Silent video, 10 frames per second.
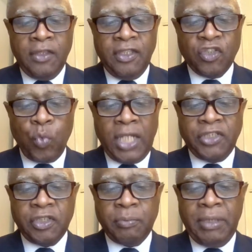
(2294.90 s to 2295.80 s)
This
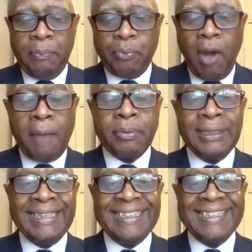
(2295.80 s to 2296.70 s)
waste should be
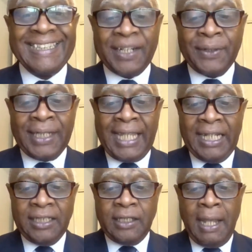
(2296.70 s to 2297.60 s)
properly
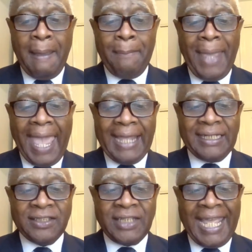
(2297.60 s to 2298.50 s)
segregated,
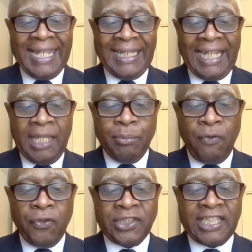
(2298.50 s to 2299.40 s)
packaged, and
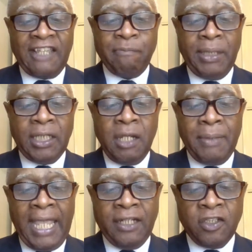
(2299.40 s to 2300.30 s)
labeled for safe
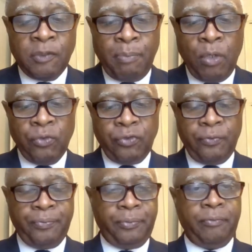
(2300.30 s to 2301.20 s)
pickup and disposal.
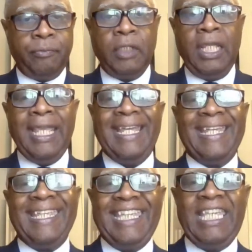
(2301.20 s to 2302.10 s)

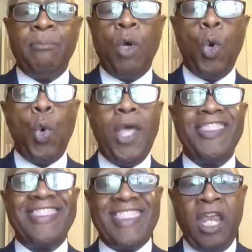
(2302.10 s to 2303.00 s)

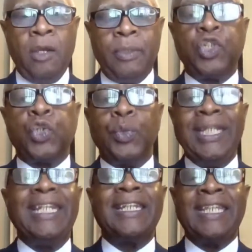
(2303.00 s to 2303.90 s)
Chemotherapy,
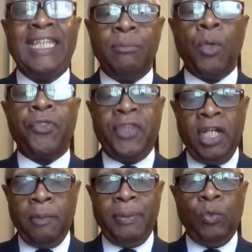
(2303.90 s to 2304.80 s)
treated
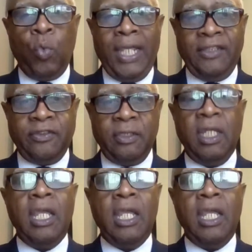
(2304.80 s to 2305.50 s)
chemotherapy waste,